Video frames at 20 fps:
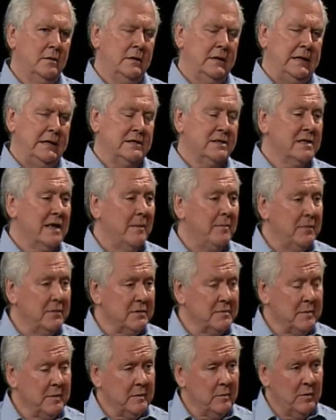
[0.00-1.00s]
the
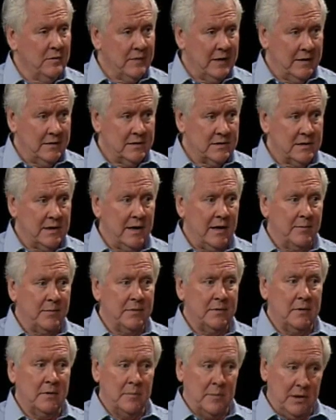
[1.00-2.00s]
establishment we've had set
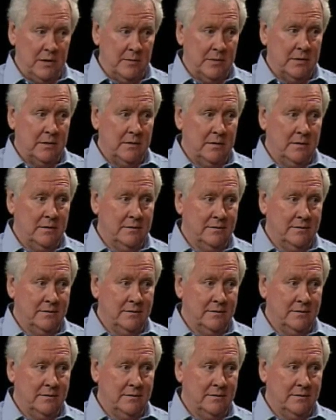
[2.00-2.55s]
up at the moment.